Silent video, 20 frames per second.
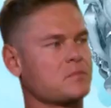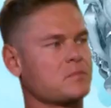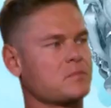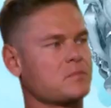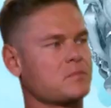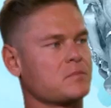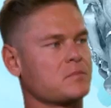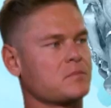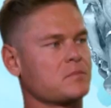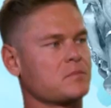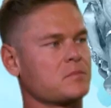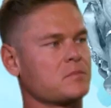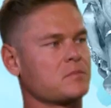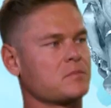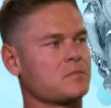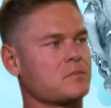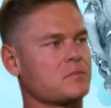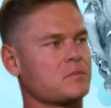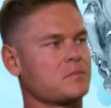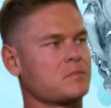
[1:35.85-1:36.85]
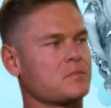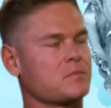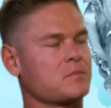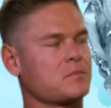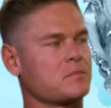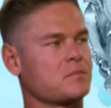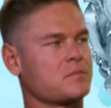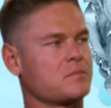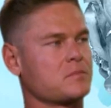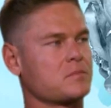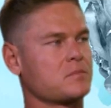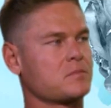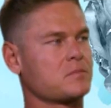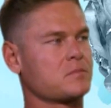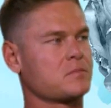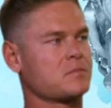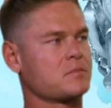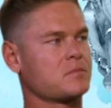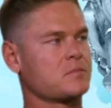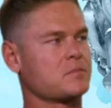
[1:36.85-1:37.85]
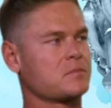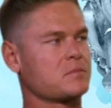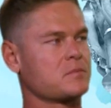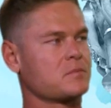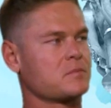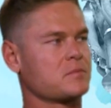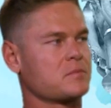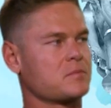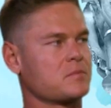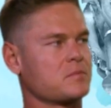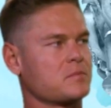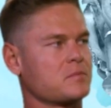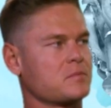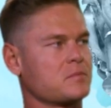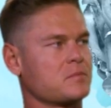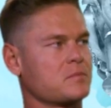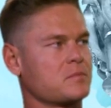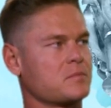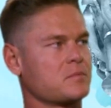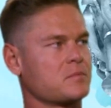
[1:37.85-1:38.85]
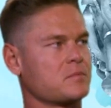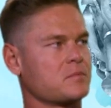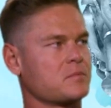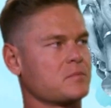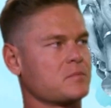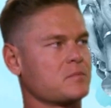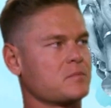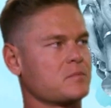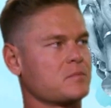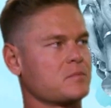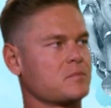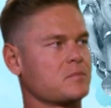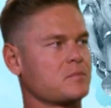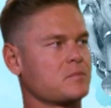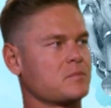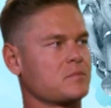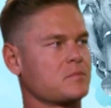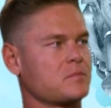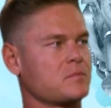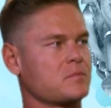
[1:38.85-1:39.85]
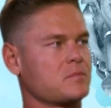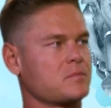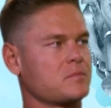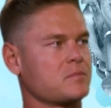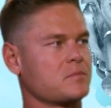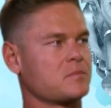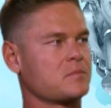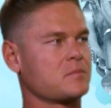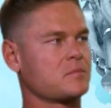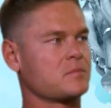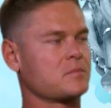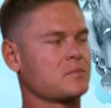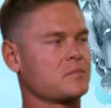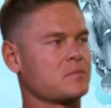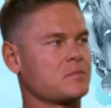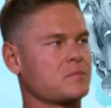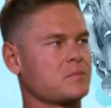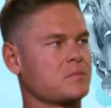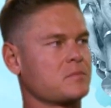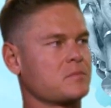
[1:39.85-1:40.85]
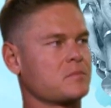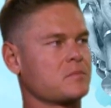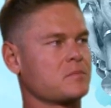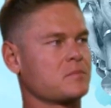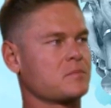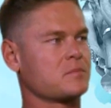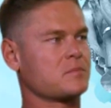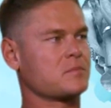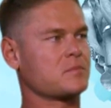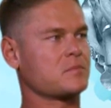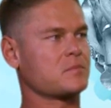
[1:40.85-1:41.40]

This person isn't speaking.